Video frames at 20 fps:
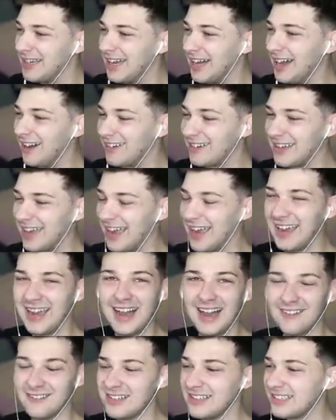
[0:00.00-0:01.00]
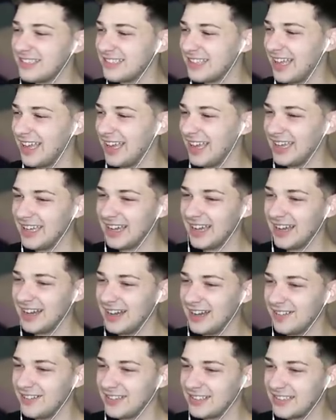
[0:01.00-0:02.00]
Okay, I'm gonna say,
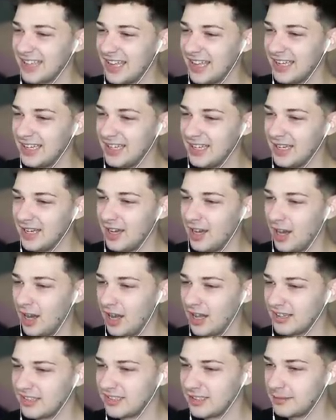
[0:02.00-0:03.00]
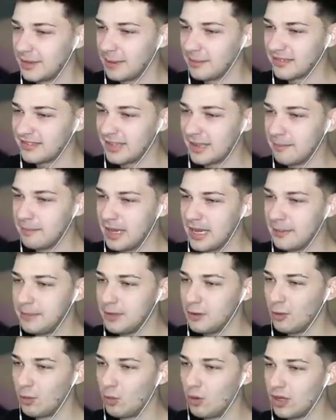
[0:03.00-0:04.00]
awesome. I'm gonna say,
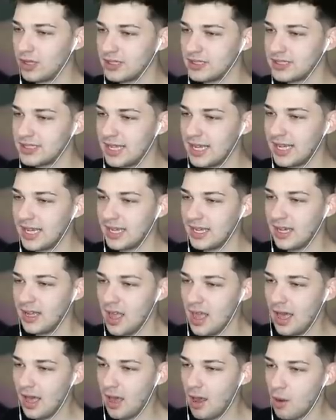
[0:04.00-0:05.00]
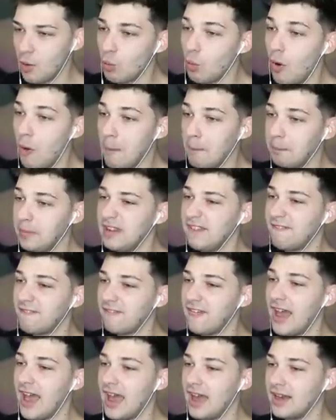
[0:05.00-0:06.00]
maybe one day I won't be
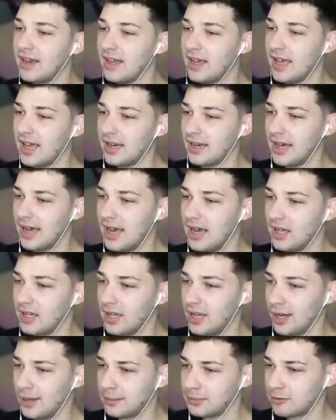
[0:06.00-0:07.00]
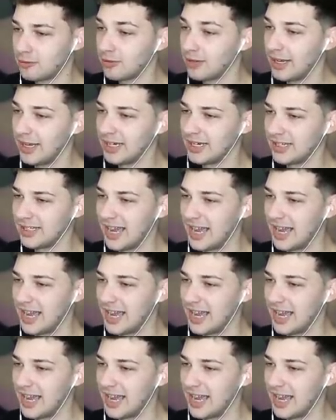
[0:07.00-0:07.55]
fat and I'll upgrade.